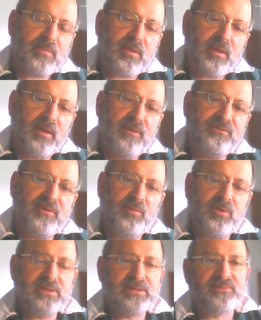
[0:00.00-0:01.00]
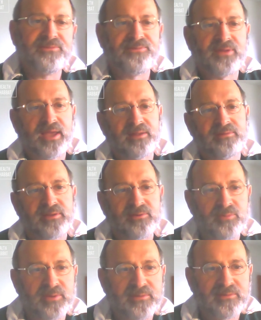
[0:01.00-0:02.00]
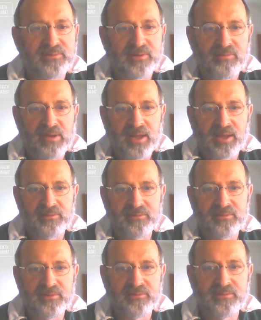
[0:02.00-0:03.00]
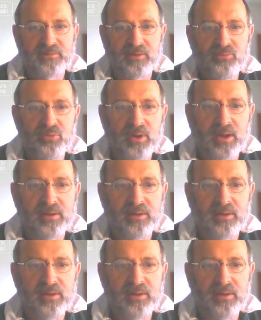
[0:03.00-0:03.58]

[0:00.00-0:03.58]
if someone is infected with tzara'at, the tzarua,